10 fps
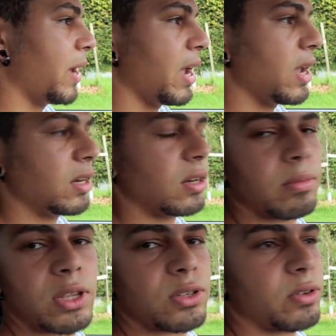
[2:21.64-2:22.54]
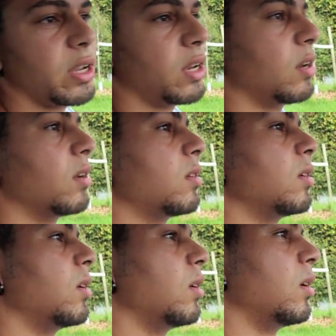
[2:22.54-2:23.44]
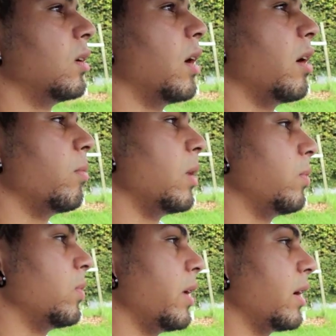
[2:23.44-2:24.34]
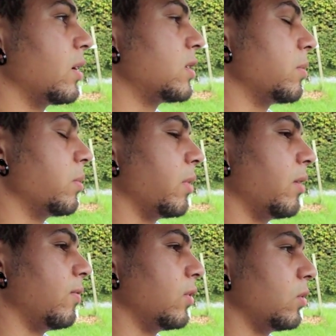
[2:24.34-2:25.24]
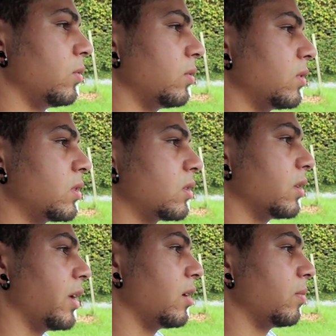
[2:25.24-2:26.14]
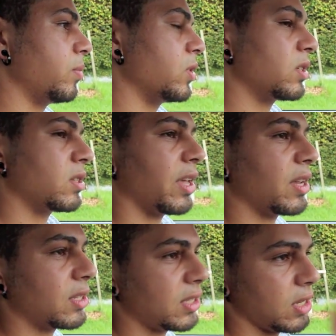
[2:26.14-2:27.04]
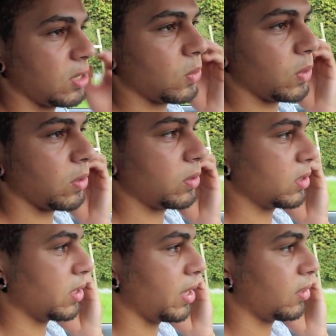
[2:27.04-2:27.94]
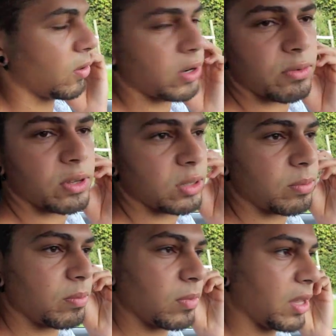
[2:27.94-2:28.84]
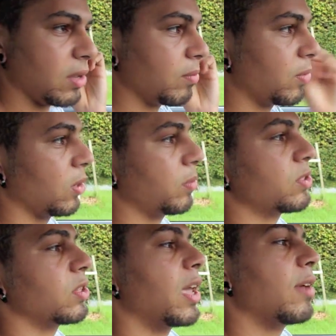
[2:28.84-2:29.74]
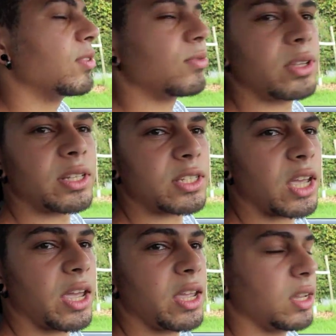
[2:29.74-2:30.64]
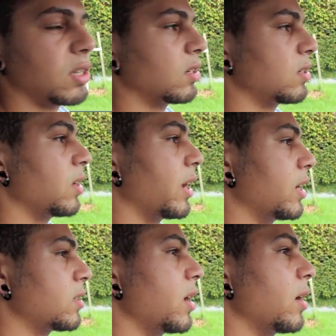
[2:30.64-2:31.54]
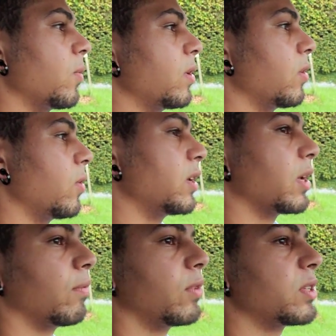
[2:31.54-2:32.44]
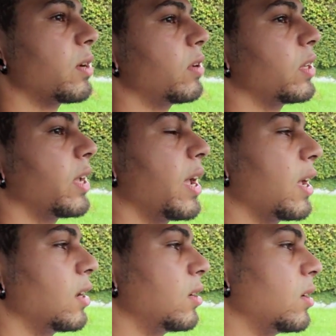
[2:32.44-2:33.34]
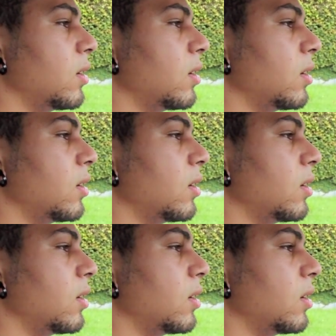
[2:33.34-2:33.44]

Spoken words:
pain and misery. And I remember some of my views, just seeing the world as the only really purpose to life is really dying. And I guess one of the only comforts I really had